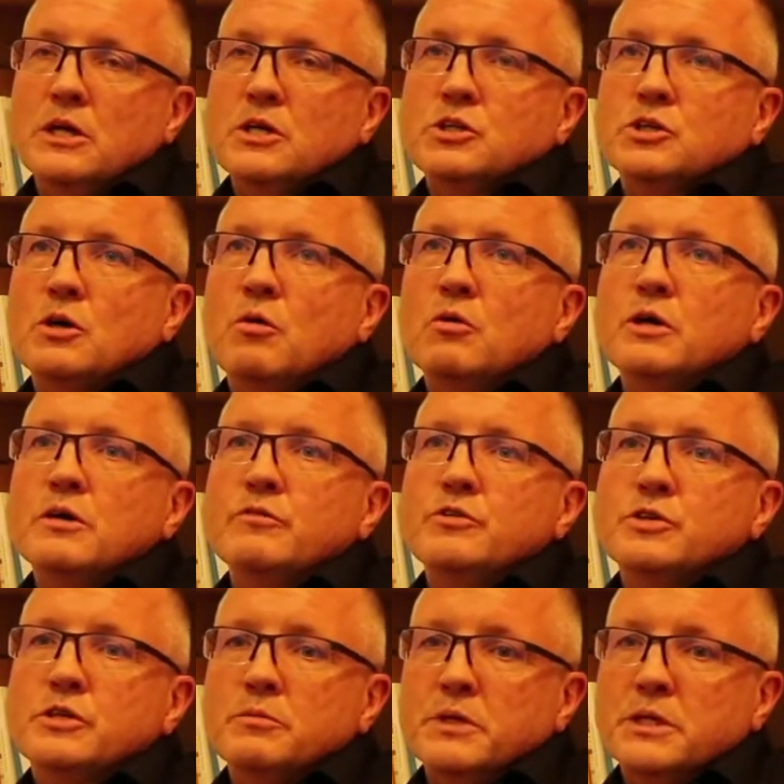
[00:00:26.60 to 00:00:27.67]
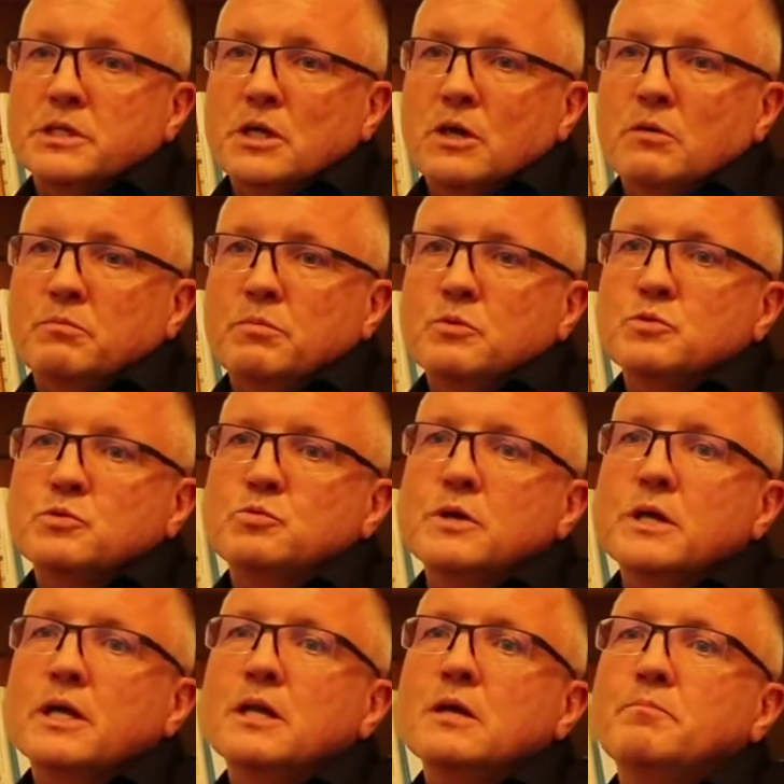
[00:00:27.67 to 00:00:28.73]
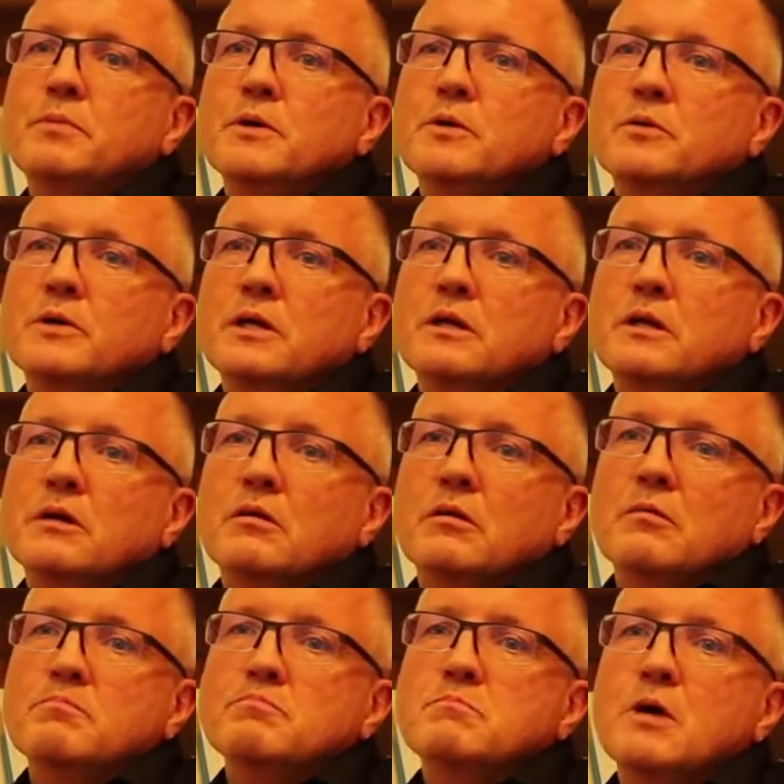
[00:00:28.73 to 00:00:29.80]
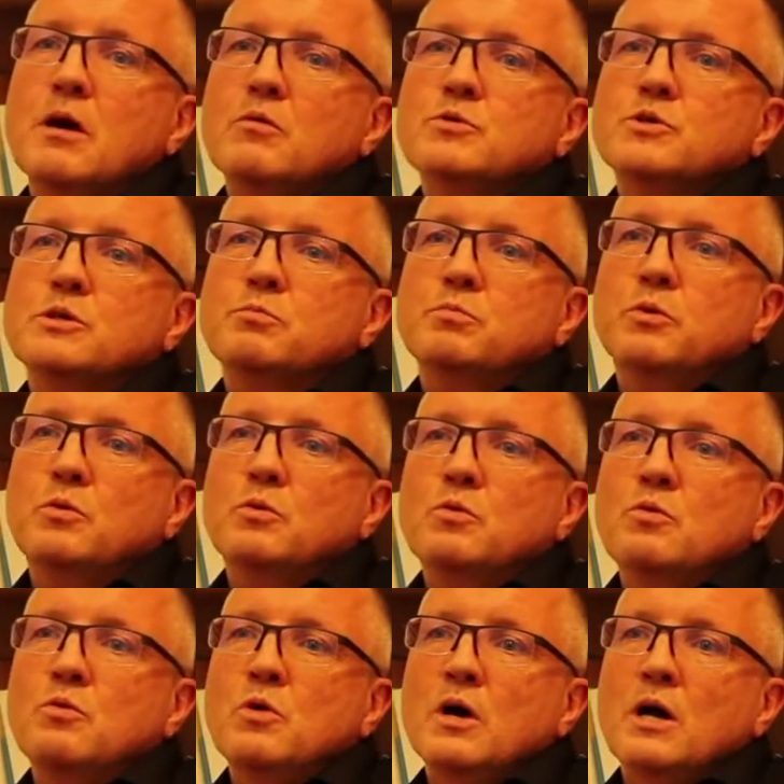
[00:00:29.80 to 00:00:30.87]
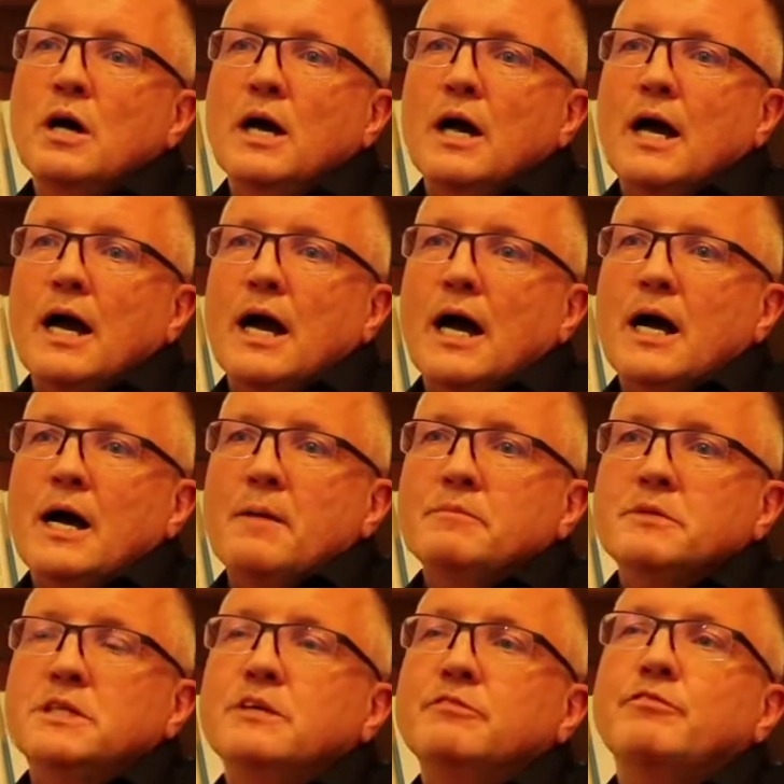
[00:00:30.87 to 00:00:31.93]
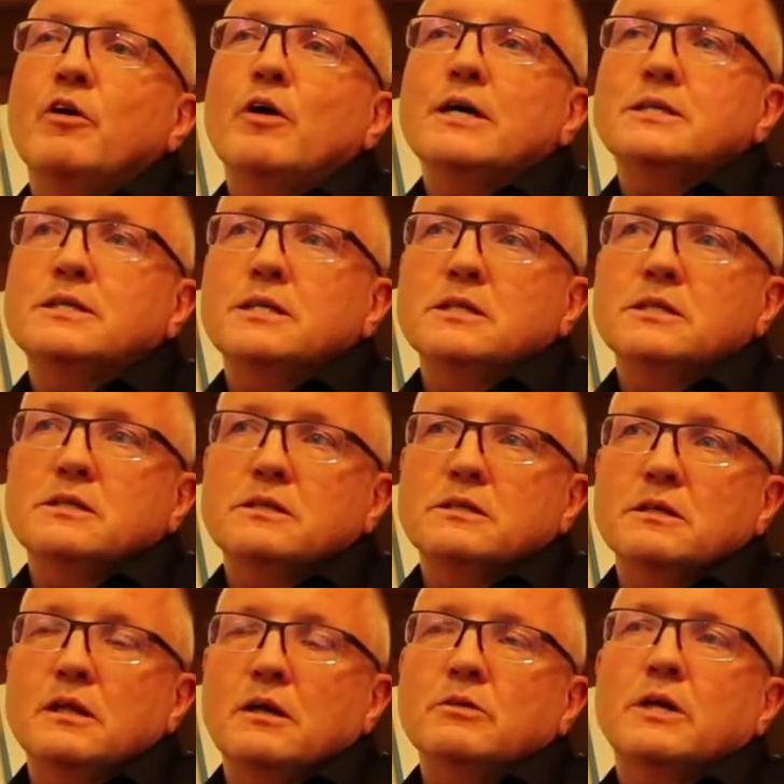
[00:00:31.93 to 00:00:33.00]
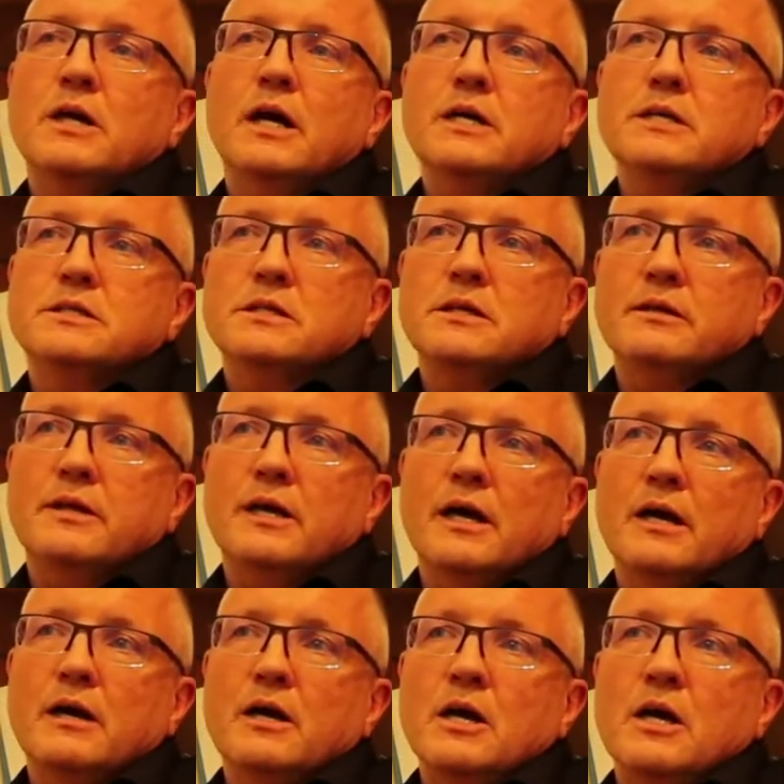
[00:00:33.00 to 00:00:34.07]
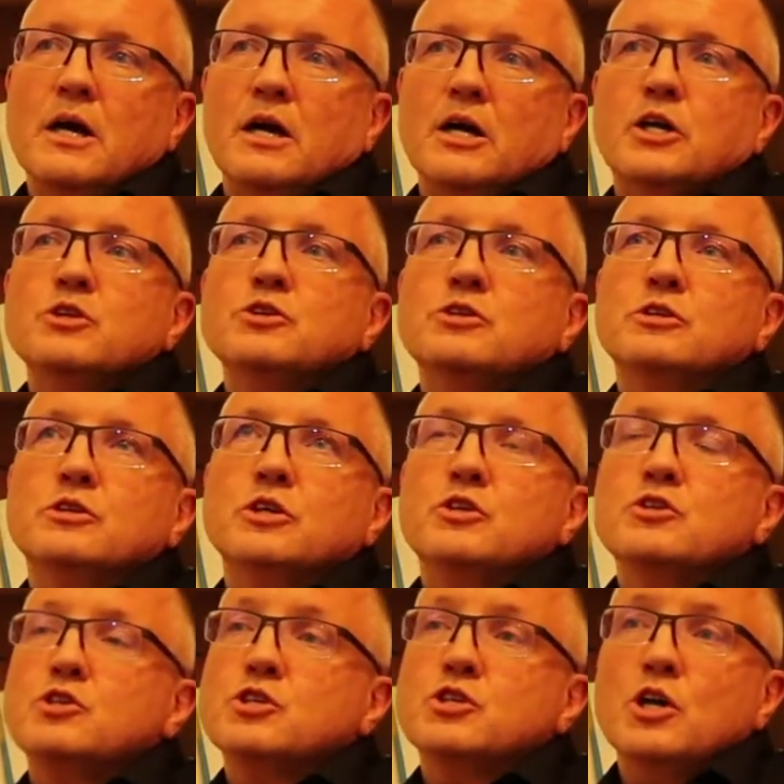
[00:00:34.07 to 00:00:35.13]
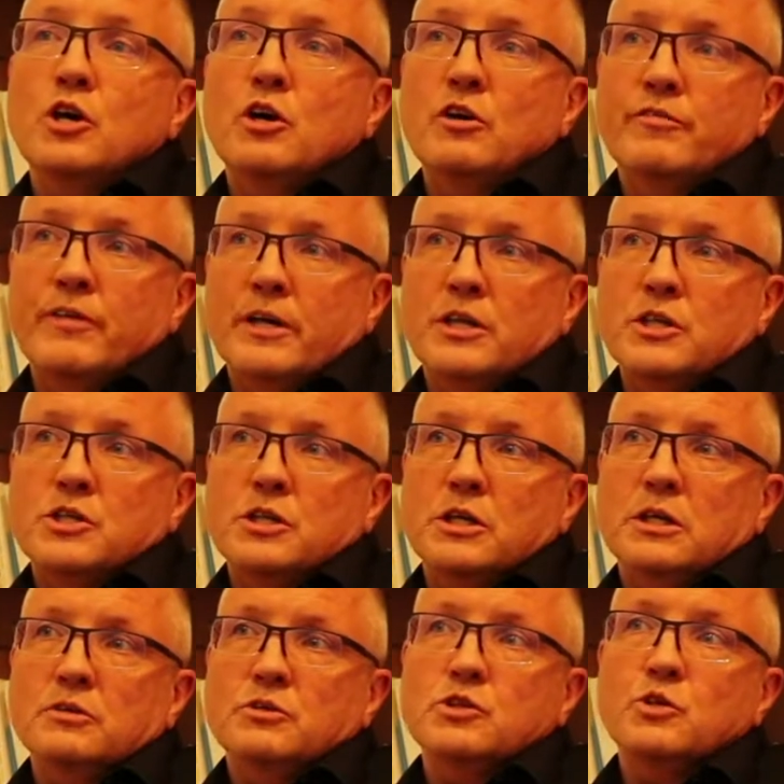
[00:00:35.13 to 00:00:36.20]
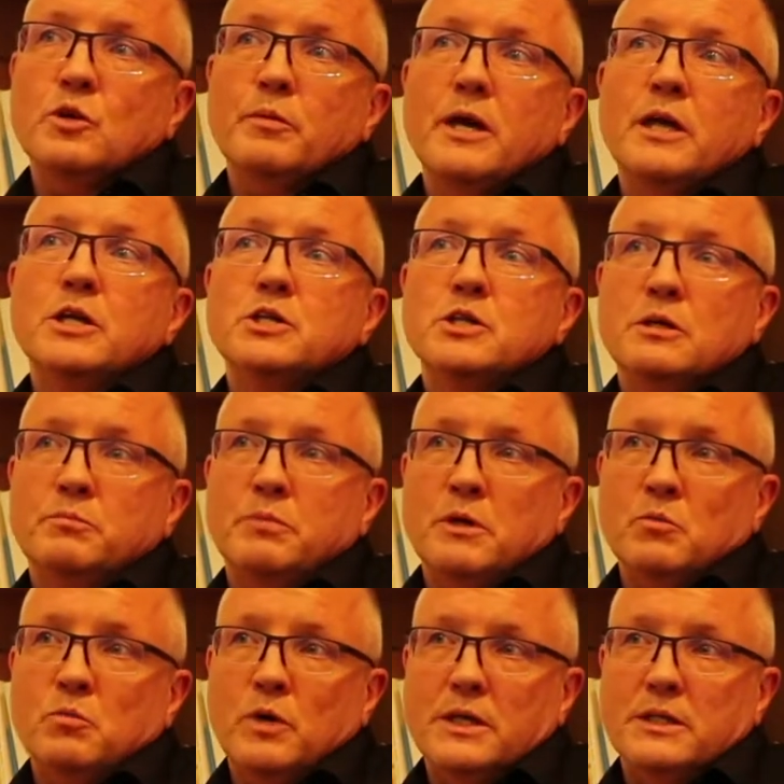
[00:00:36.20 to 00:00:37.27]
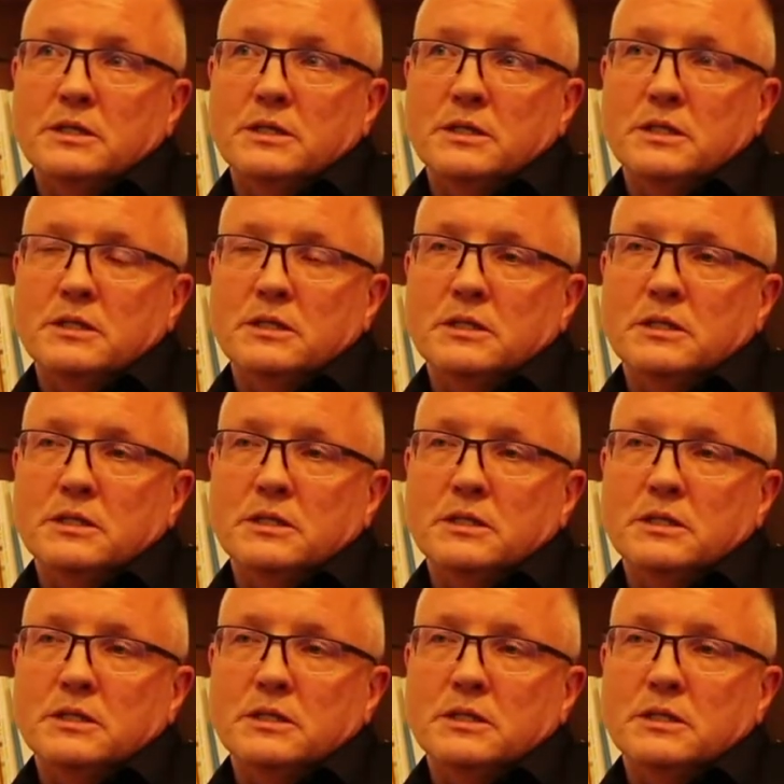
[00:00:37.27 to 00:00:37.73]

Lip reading: So I'll give you some examples. Within the building there are multiple devices located that can conserve energy and stop energy being wasted.